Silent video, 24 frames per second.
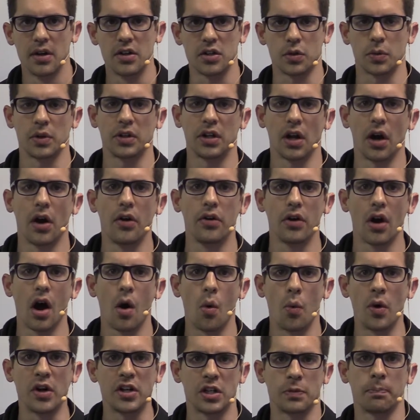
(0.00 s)
So we don't
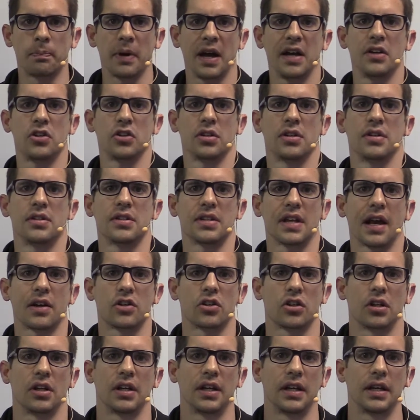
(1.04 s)
know which patients
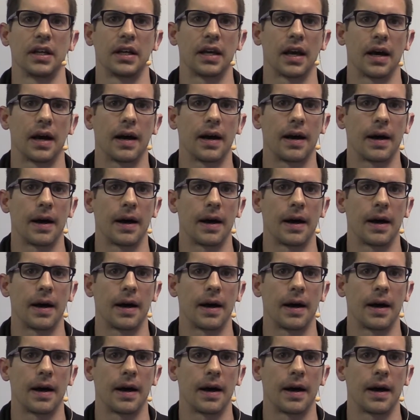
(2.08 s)
actually